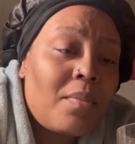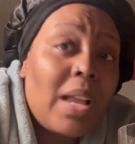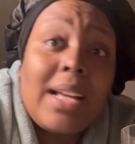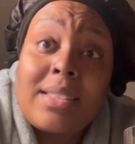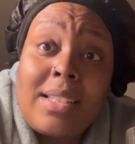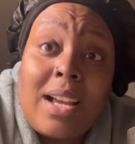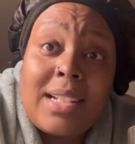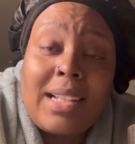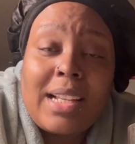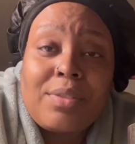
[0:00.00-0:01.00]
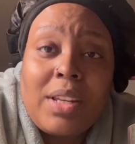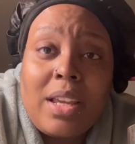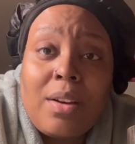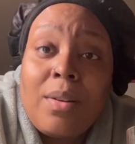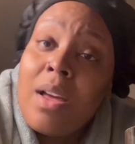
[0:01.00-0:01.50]
I'll see y'all in the next
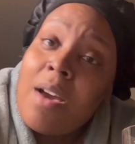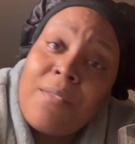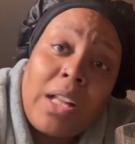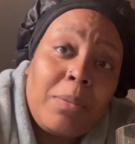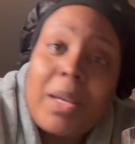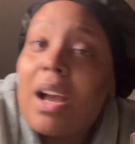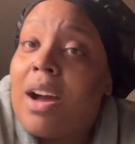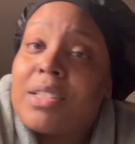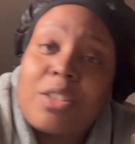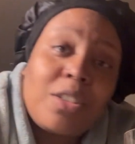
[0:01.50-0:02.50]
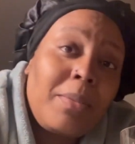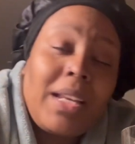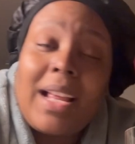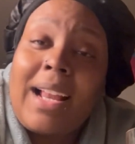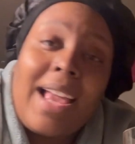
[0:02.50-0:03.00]
video. Follow me on all social
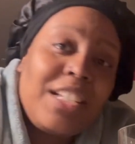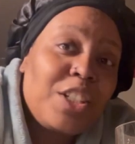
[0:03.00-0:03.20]
media at Aisha